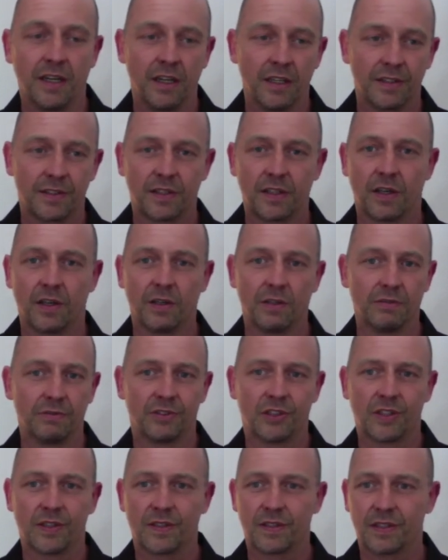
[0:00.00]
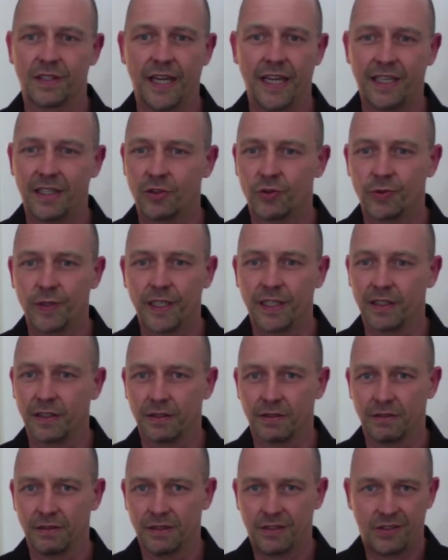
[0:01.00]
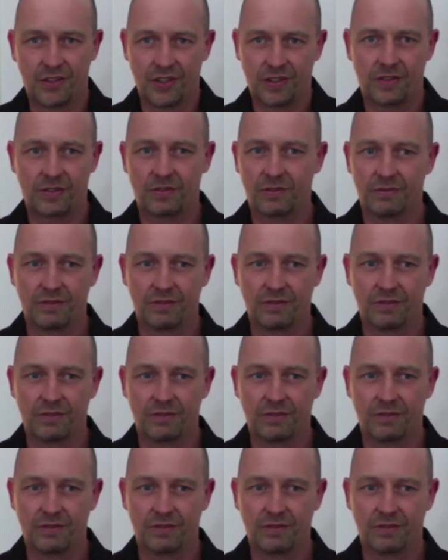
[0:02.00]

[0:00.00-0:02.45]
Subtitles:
So just take it, read it. It's just